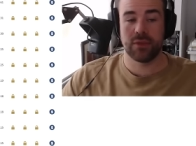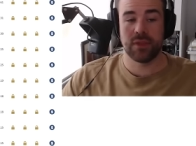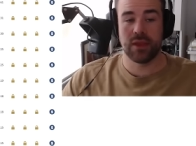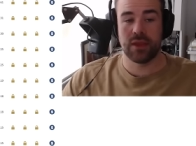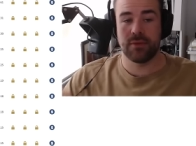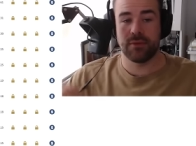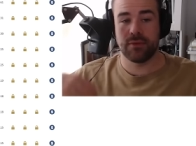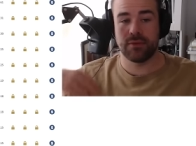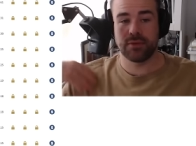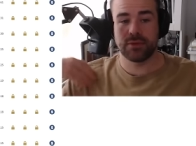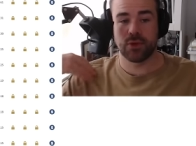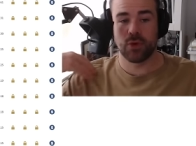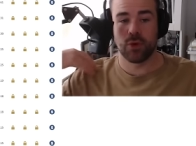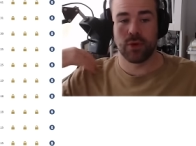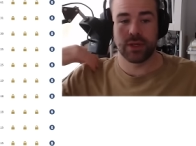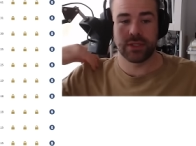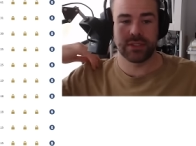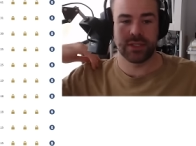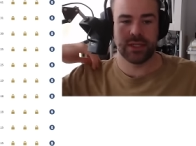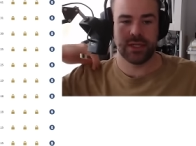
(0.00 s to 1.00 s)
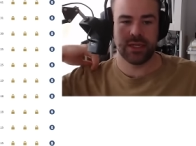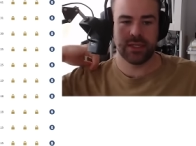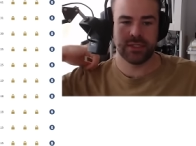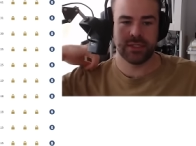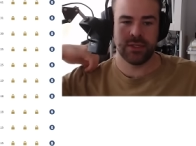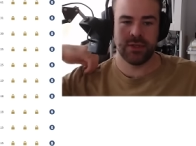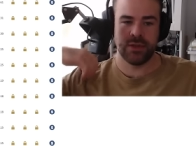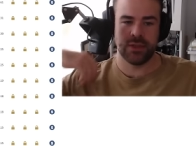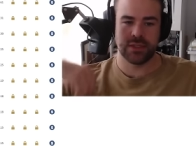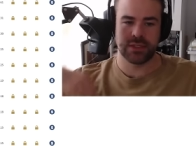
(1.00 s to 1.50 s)
the scoring is going to
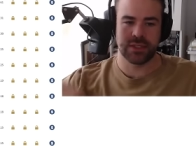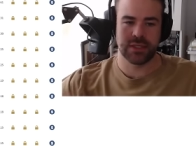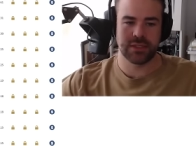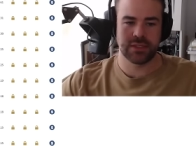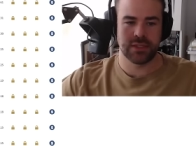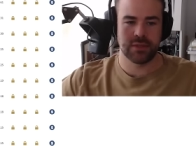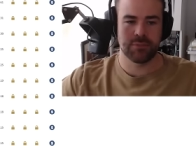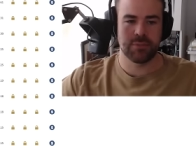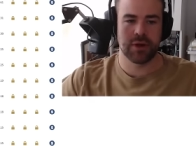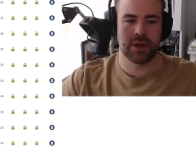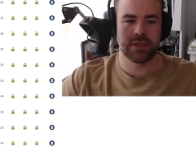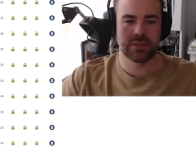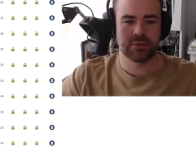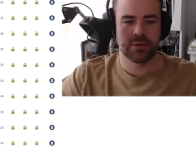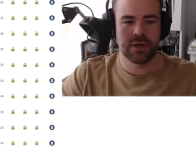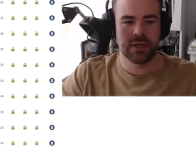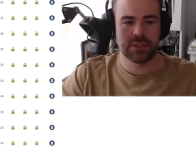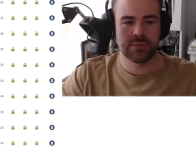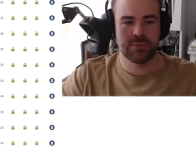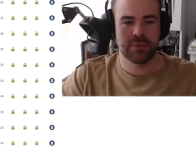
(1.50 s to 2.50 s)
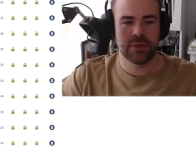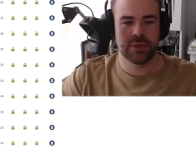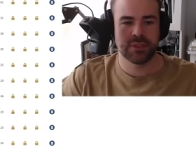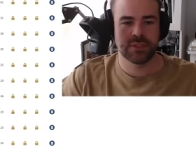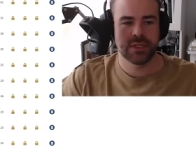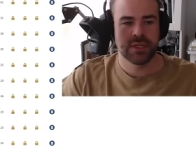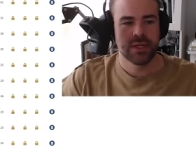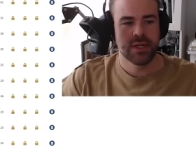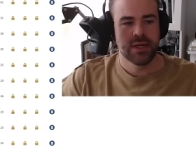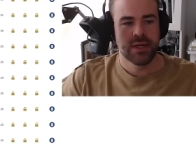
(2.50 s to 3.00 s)
continue that's led to the price rise
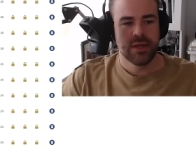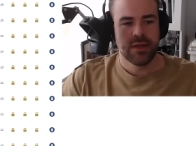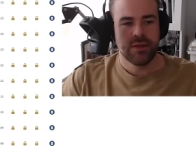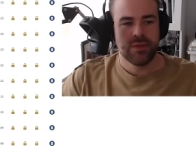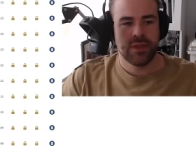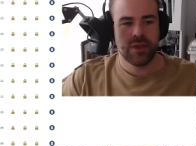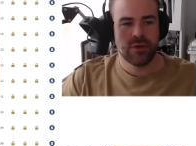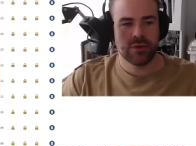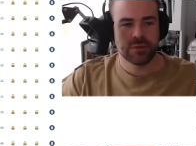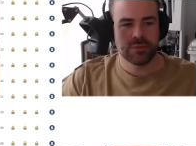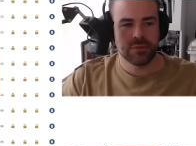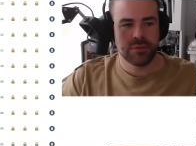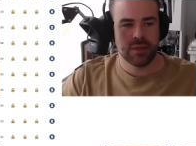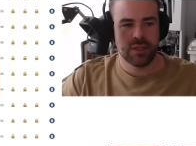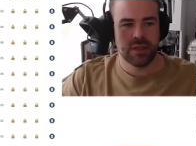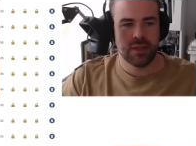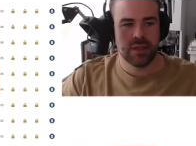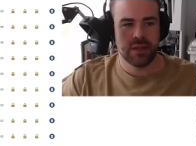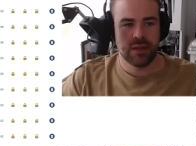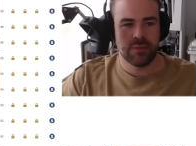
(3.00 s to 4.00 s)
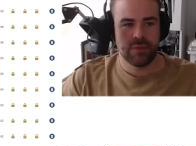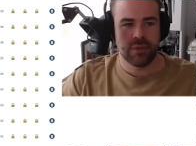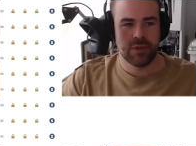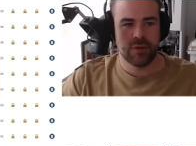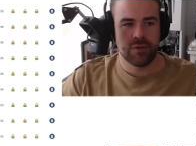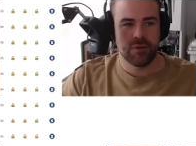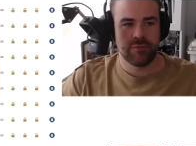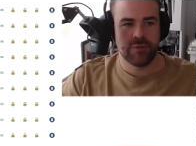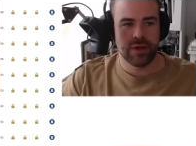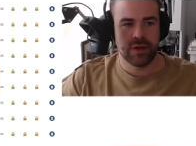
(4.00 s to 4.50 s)
because they're ultimately going to be the
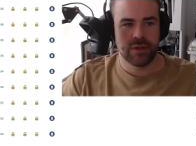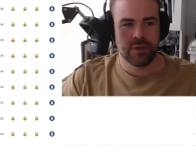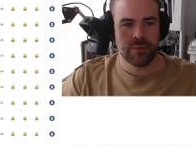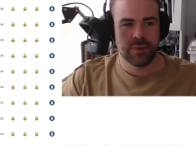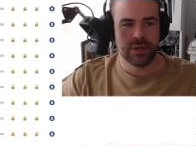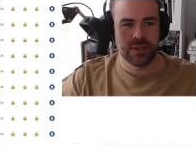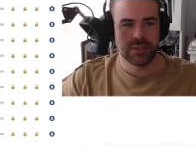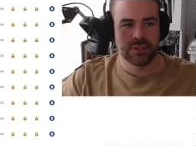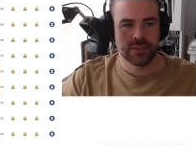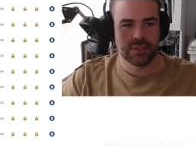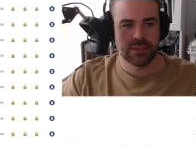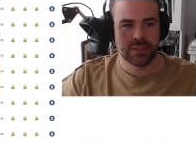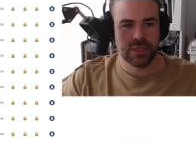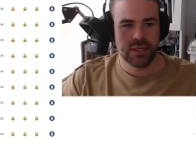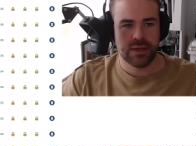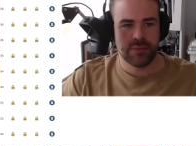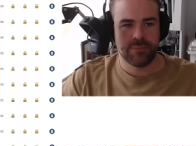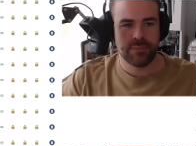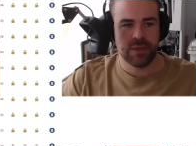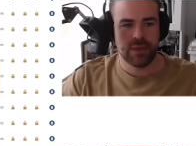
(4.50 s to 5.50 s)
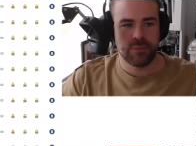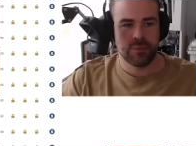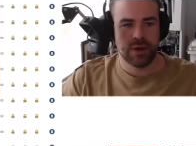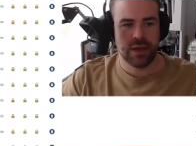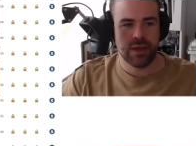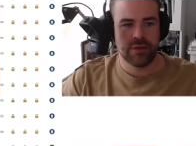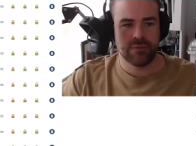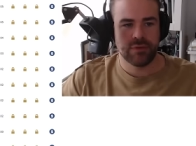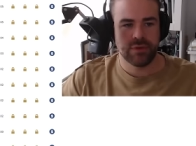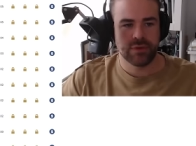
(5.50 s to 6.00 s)
good value ones um, that you want
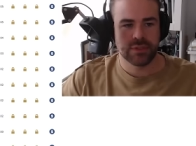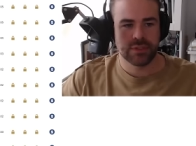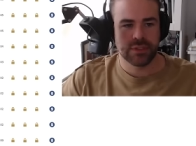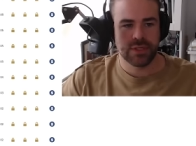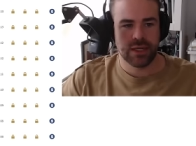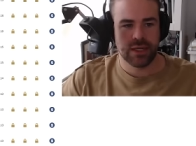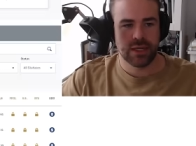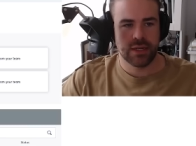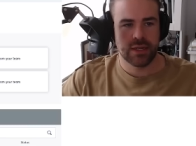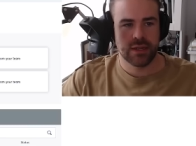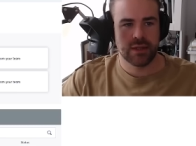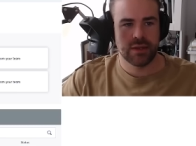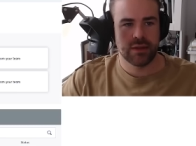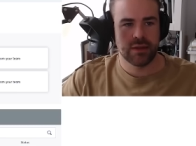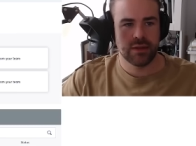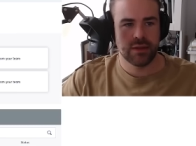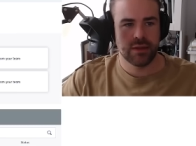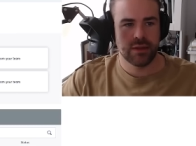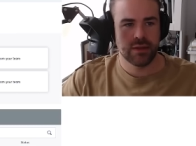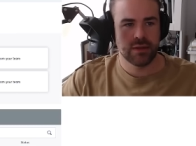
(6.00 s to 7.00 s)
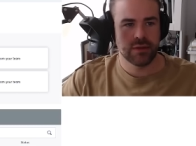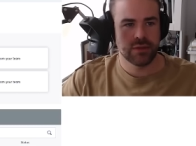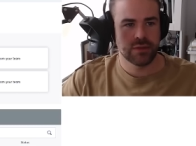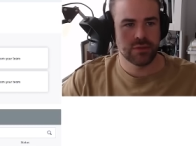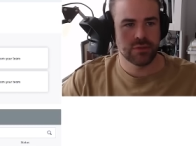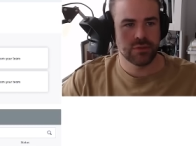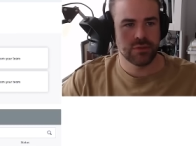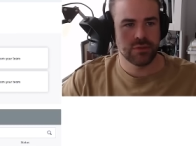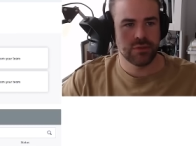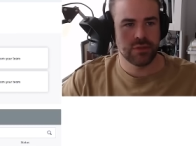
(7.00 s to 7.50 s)
to have in your side
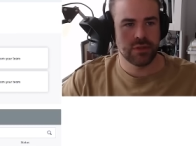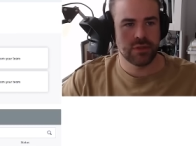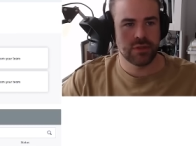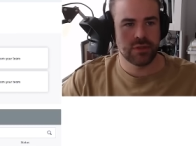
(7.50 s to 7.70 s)
to